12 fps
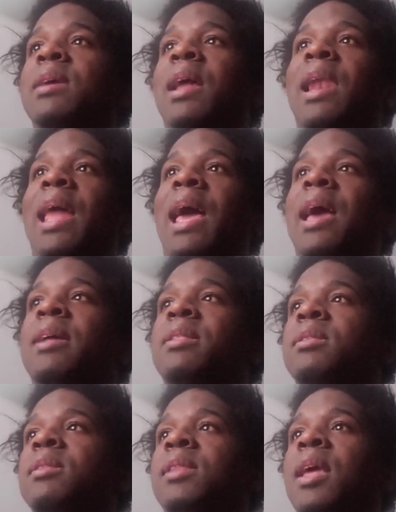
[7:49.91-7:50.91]

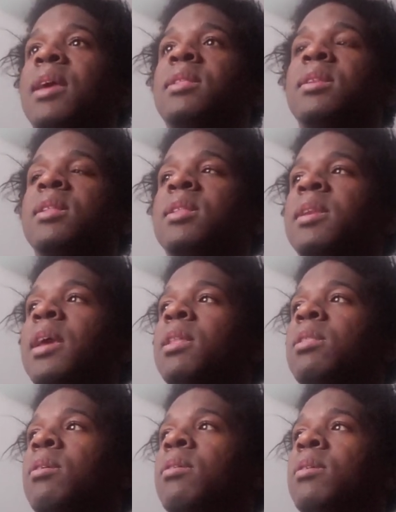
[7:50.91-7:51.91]
class and things of this
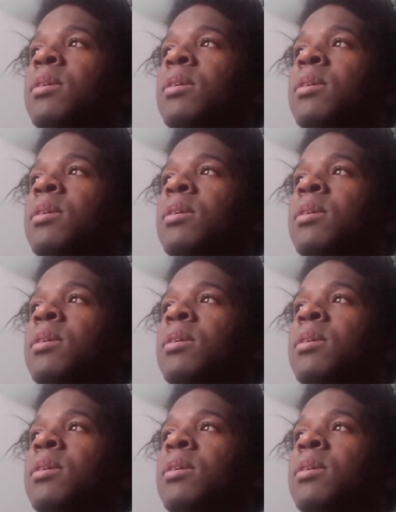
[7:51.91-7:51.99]
nature.